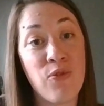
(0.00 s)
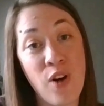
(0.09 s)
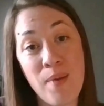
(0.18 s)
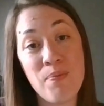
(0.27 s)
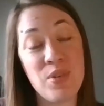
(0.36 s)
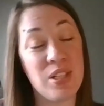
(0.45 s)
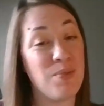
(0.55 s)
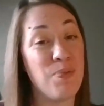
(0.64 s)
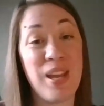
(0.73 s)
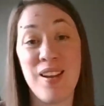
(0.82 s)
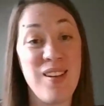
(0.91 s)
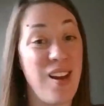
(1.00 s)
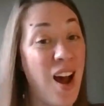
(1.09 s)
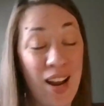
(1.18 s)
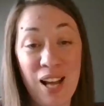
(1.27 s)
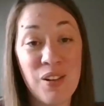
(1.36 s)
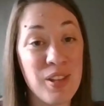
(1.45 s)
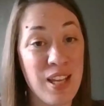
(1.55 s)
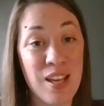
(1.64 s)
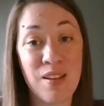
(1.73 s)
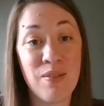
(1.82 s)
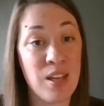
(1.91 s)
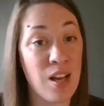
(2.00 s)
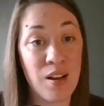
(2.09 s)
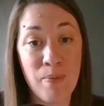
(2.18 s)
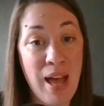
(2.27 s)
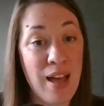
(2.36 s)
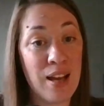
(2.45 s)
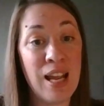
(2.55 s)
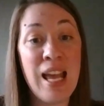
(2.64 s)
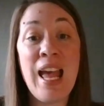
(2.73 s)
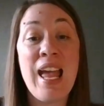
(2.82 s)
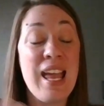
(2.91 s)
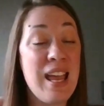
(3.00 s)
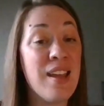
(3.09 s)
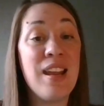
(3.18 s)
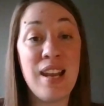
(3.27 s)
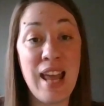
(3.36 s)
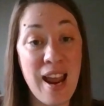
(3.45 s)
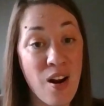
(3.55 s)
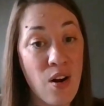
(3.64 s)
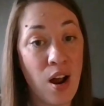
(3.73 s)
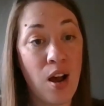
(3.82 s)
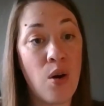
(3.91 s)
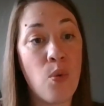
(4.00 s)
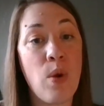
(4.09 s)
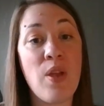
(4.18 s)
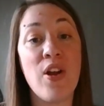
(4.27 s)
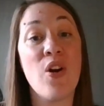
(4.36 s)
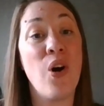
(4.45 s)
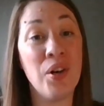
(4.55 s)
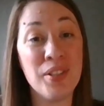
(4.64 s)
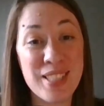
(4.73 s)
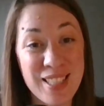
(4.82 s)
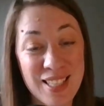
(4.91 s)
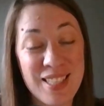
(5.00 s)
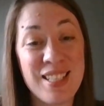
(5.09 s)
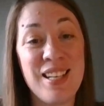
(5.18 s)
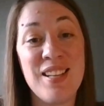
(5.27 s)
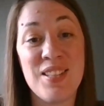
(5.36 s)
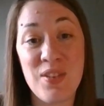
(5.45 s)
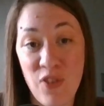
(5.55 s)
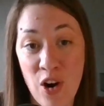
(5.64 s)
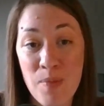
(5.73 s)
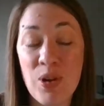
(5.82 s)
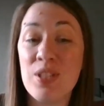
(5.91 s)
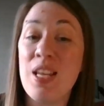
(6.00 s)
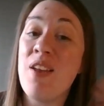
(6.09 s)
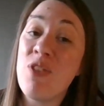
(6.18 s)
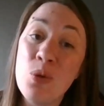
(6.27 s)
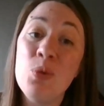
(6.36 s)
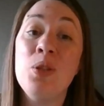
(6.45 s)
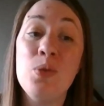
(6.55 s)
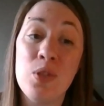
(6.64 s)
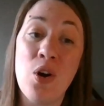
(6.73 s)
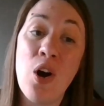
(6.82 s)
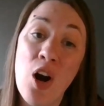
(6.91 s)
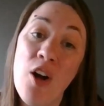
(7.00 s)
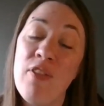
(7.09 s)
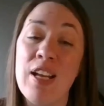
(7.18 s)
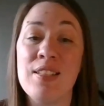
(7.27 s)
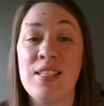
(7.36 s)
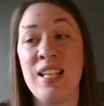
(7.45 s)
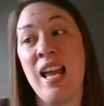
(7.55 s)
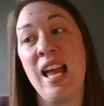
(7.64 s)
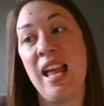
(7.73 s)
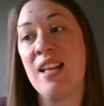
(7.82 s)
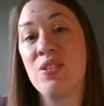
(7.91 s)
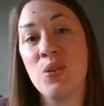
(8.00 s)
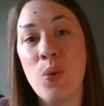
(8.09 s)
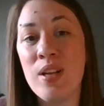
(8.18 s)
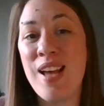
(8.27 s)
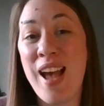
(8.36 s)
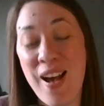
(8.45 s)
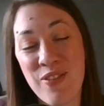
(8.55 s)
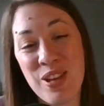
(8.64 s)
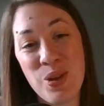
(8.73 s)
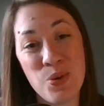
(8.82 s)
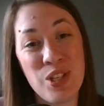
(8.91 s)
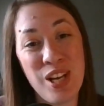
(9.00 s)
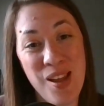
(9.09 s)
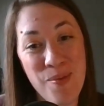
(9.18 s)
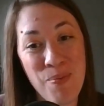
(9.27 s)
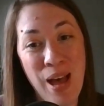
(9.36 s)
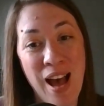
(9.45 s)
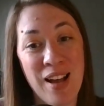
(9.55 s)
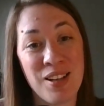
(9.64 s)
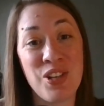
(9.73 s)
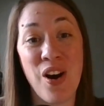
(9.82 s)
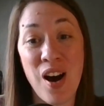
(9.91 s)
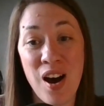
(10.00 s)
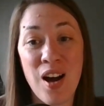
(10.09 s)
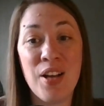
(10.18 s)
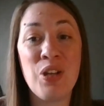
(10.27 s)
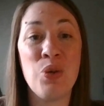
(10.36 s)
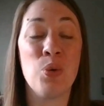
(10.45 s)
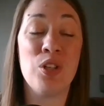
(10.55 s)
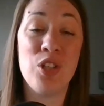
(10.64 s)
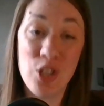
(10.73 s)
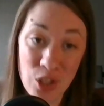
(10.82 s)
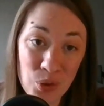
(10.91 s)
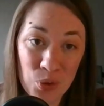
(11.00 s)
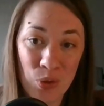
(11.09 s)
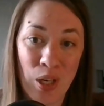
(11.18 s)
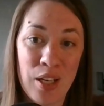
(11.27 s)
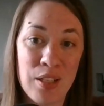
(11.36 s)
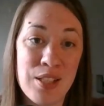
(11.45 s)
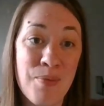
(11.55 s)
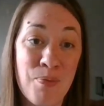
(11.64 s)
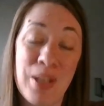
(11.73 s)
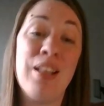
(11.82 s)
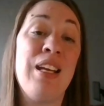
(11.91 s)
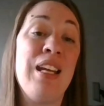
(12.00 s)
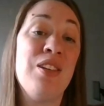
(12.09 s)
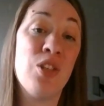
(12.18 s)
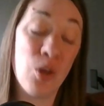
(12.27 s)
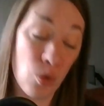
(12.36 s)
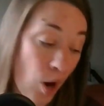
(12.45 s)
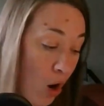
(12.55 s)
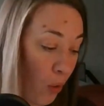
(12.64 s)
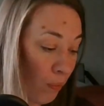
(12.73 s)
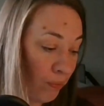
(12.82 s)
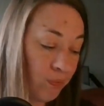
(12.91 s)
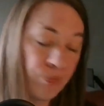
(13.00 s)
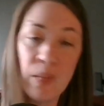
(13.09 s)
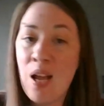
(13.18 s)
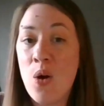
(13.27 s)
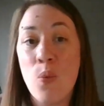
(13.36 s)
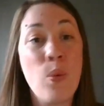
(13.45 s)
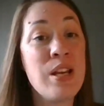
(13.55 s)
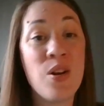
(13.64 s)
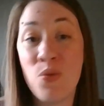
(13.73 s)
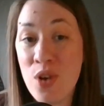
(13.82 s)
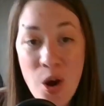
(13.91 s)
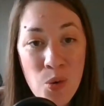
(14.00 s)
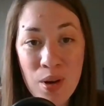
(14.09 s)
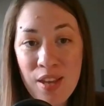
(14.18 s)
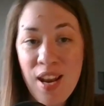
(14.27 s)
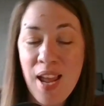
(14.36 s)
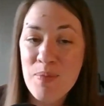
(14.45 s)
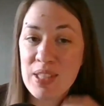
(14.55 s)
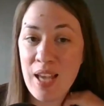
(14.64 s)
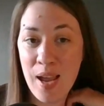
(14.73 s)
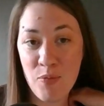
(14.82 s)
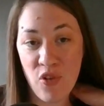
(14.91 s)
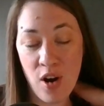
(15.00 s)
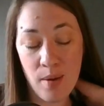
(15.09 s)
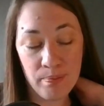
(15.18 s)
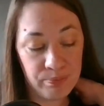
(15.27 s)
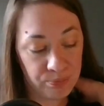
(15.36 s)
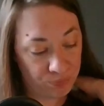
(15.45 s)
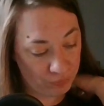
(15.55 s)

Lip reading: from just being not healthy young men in an era where they're all sustenance farmers. And if you lose a harvest, it's going to have huge impact on your children's ability to grow. We don't know where the names came from,